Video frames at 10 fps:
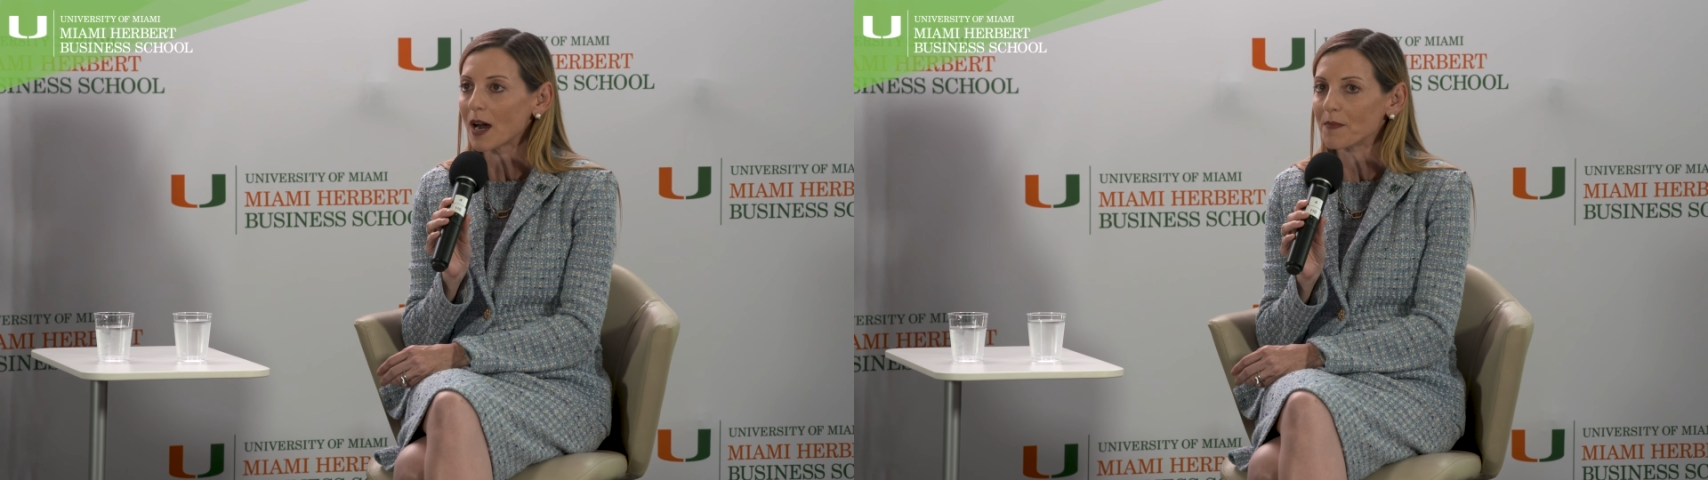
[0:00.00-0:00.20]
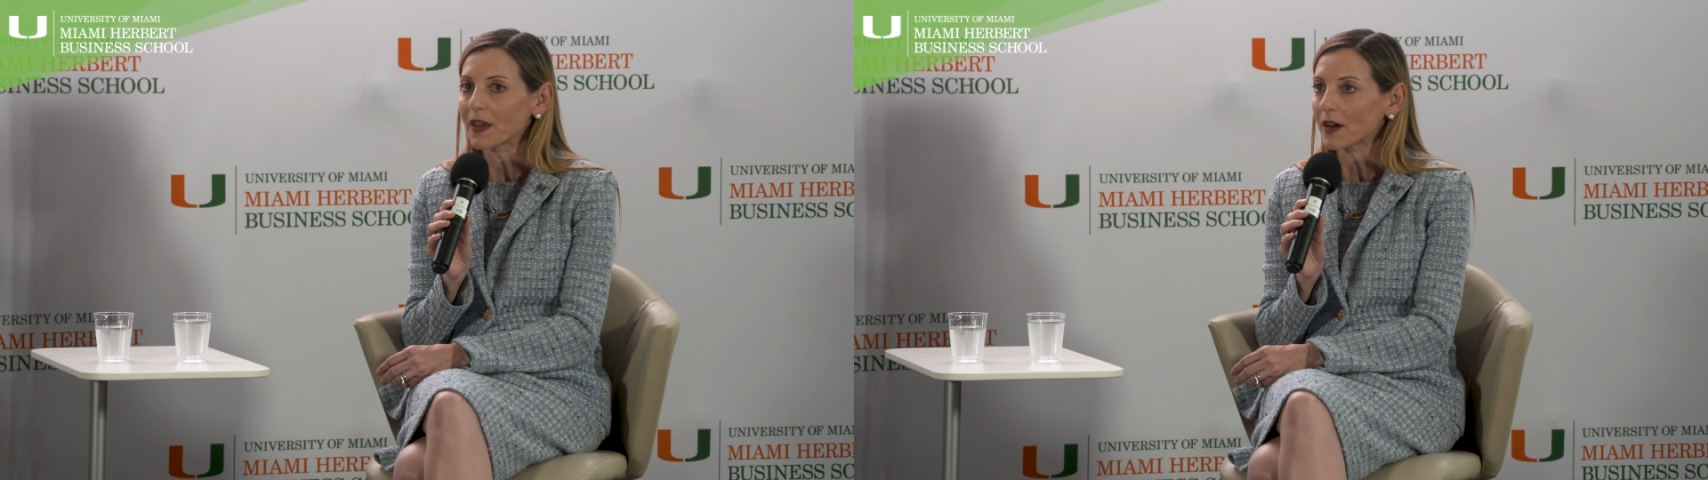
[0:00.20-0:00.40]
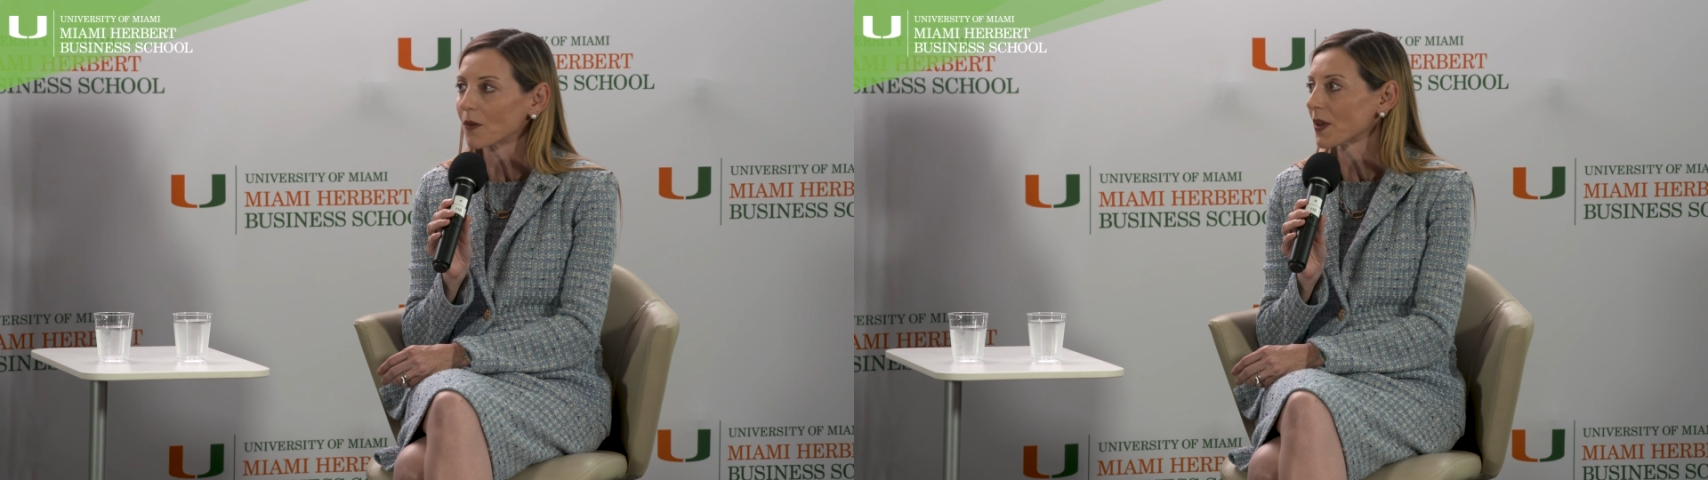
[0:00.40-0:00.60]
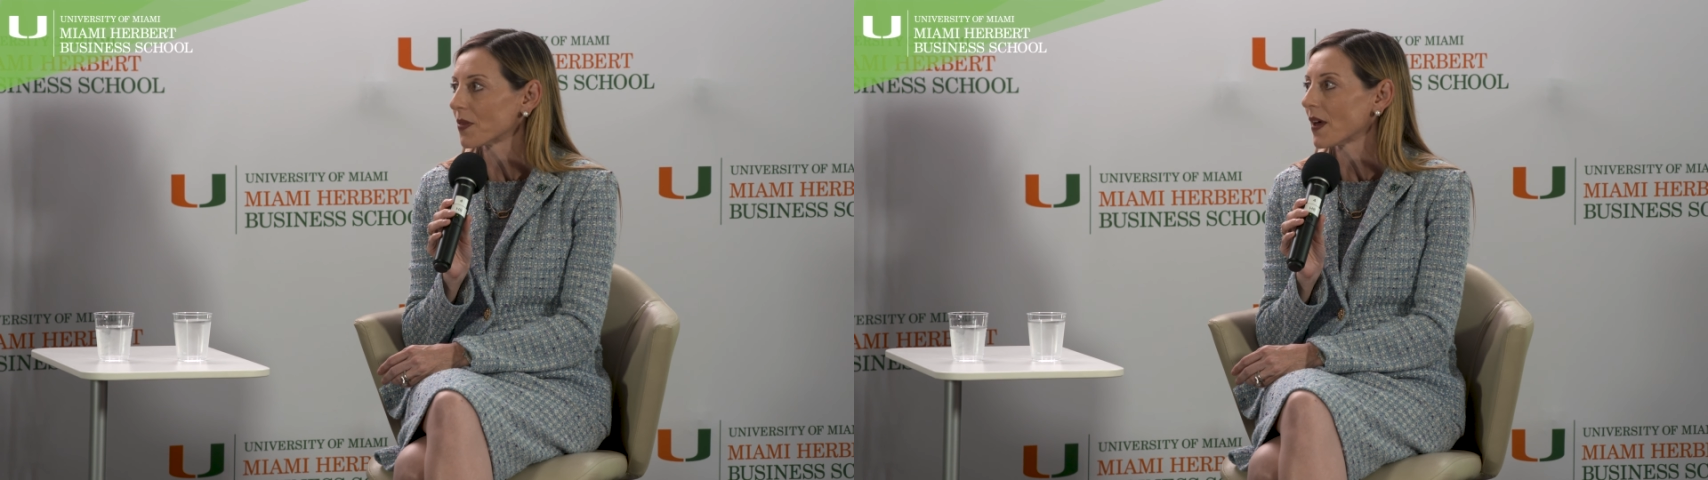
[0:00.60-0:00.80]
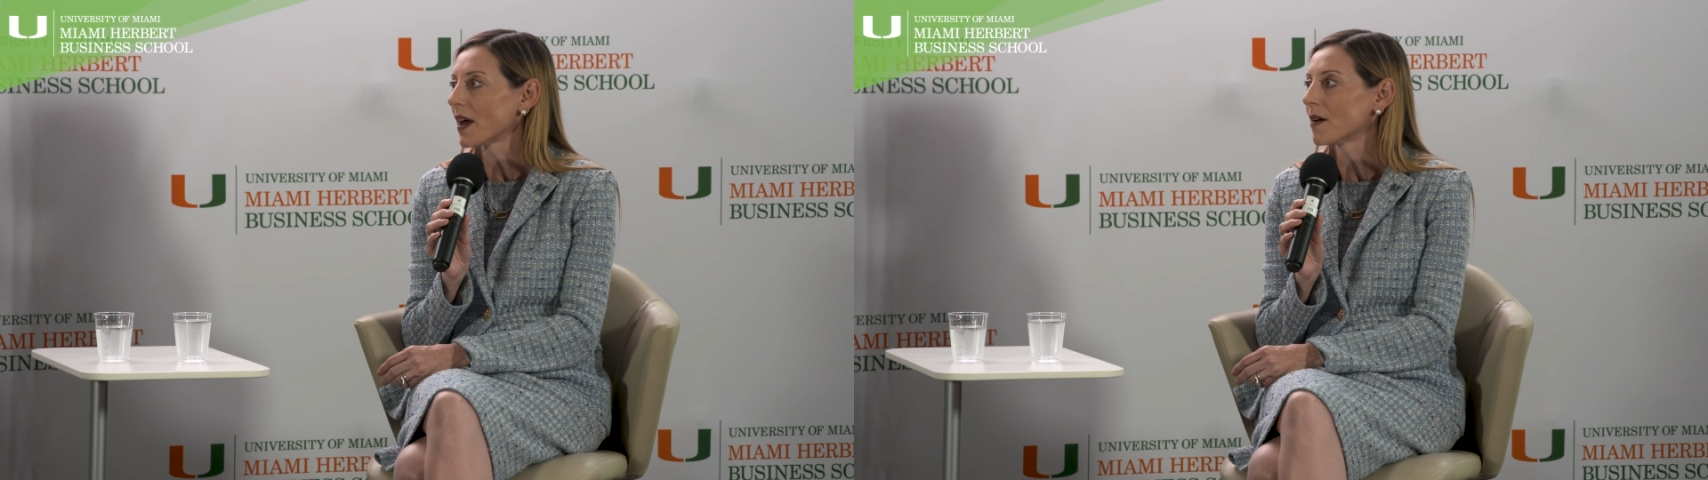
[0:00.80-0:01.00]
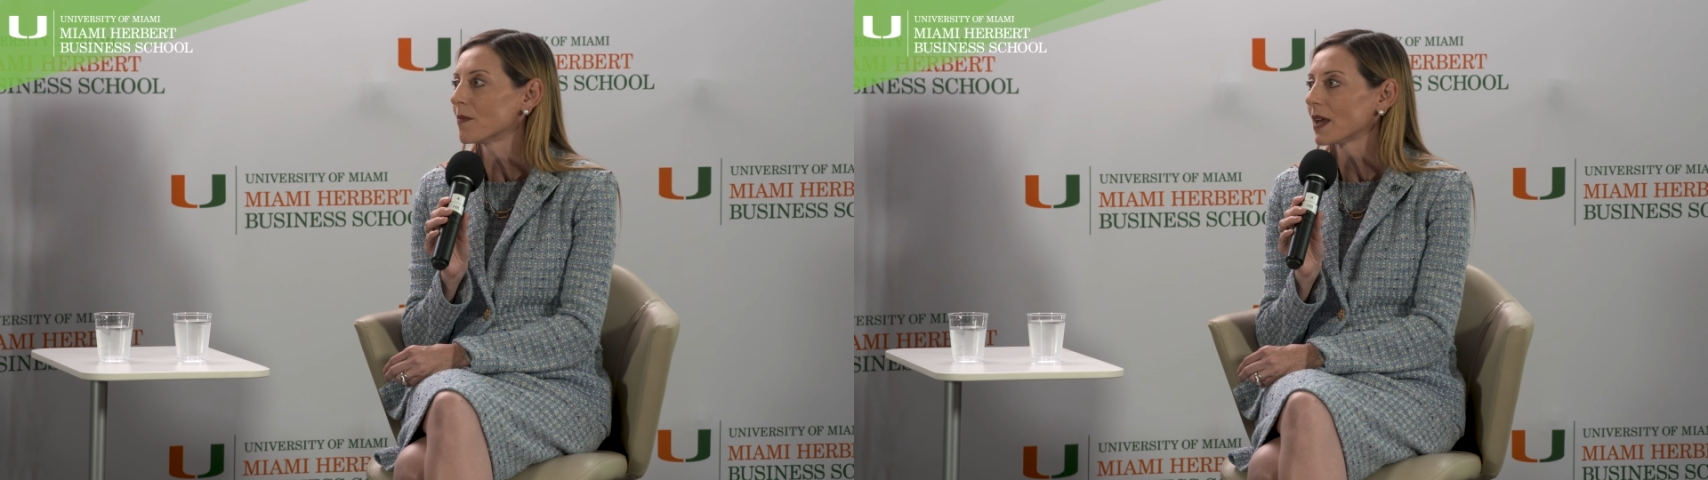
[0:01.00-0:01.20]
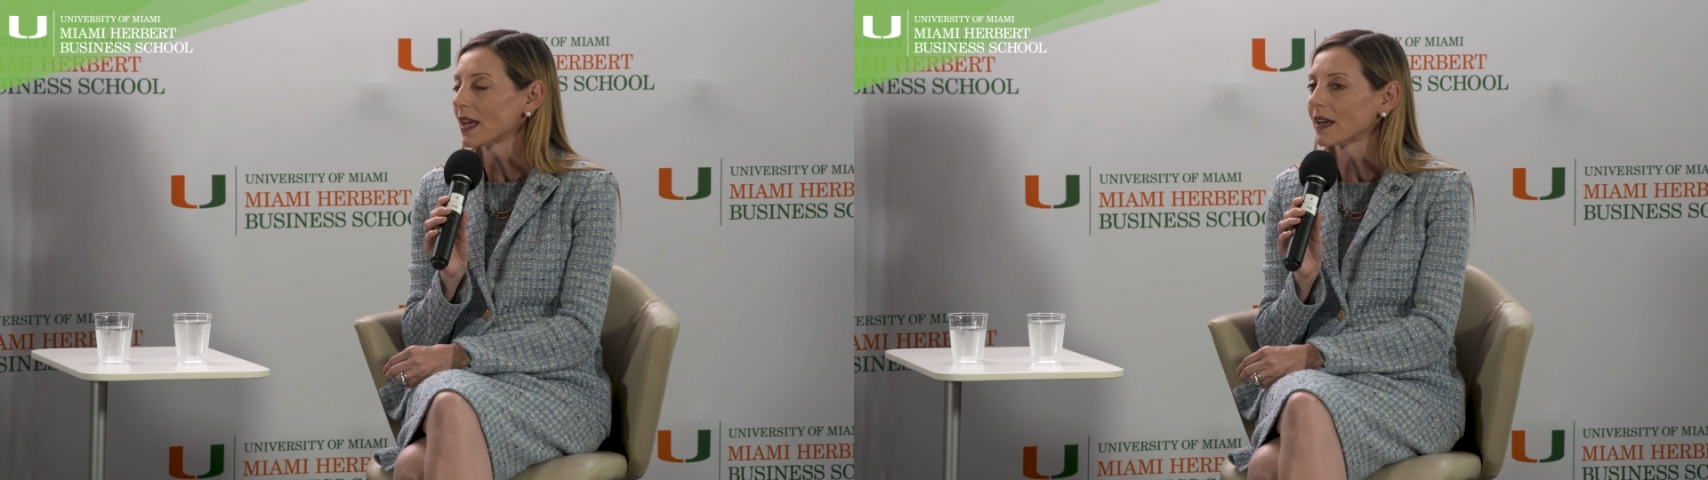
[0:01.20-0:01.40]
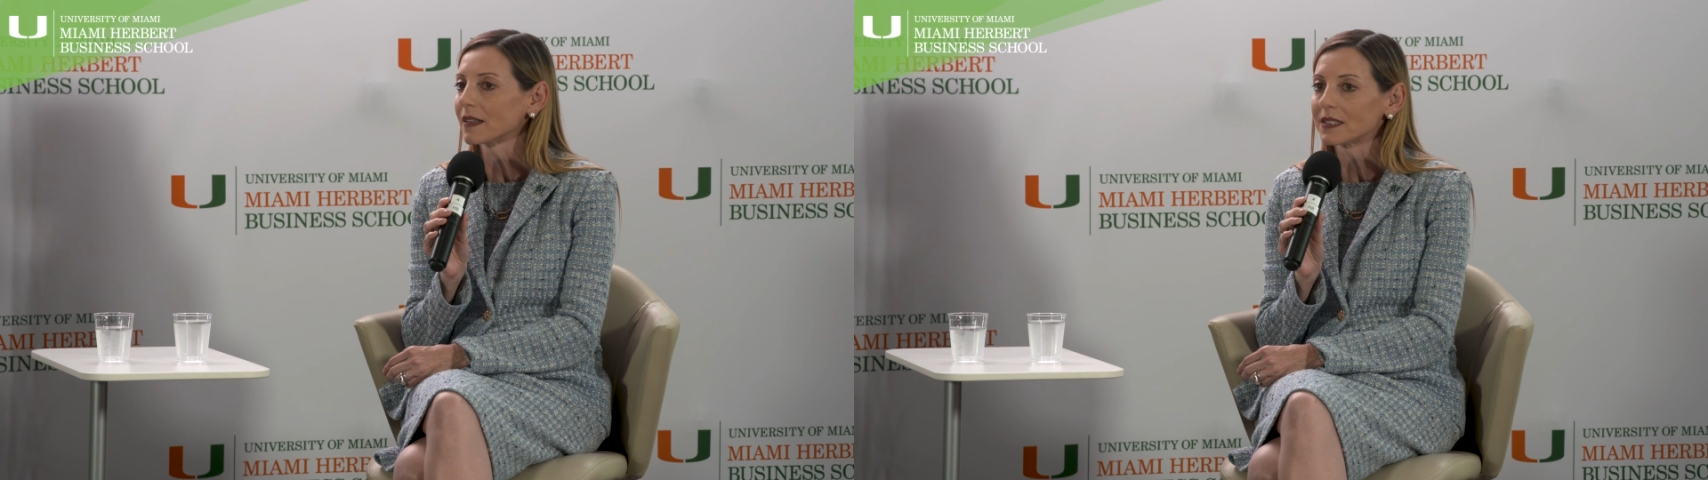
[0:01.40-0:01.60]
I'm there with them
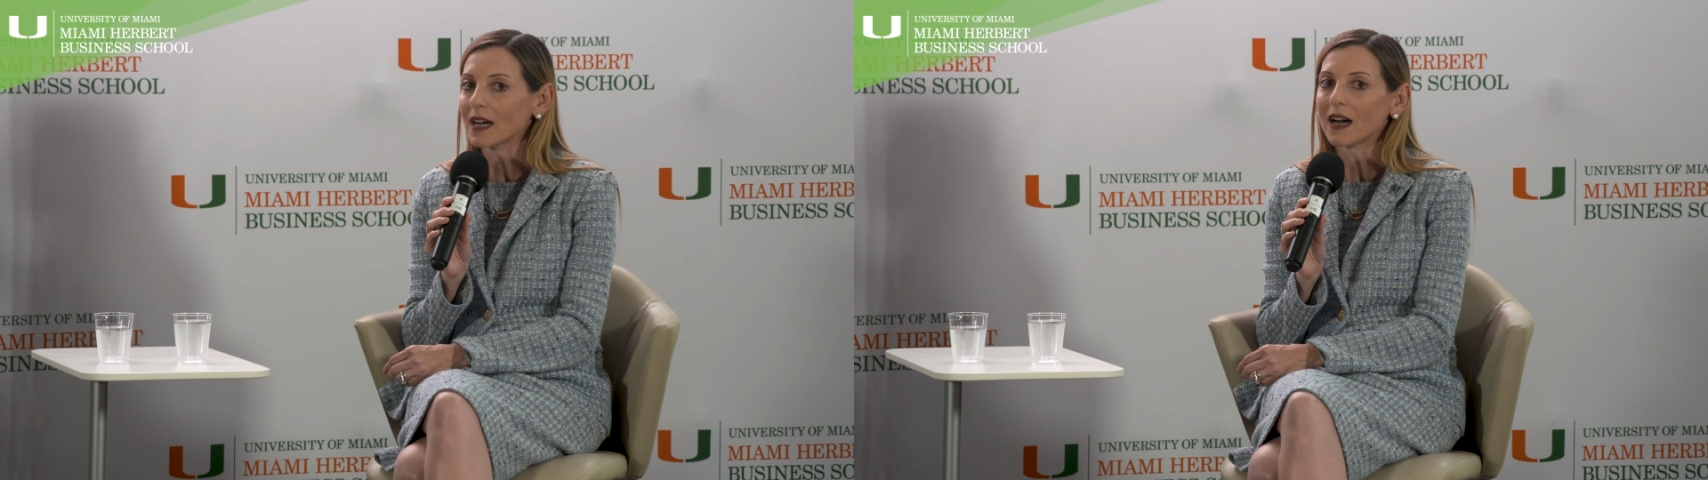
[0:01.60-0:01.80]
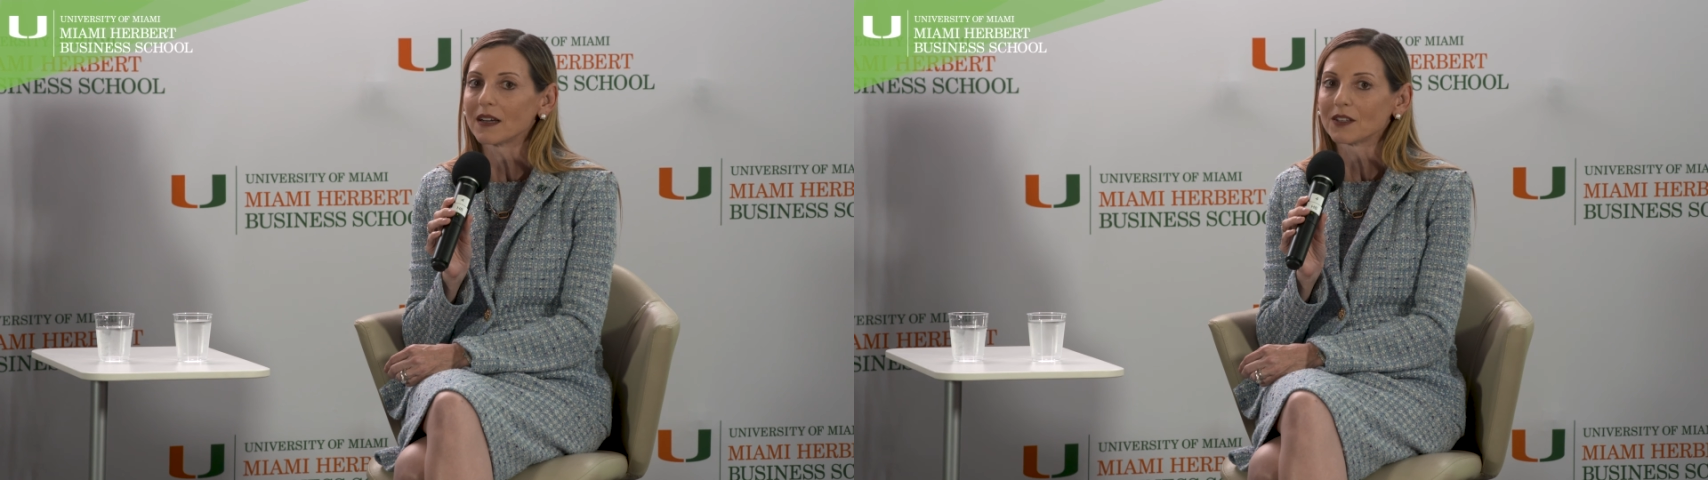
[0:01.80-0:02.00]
and, uh,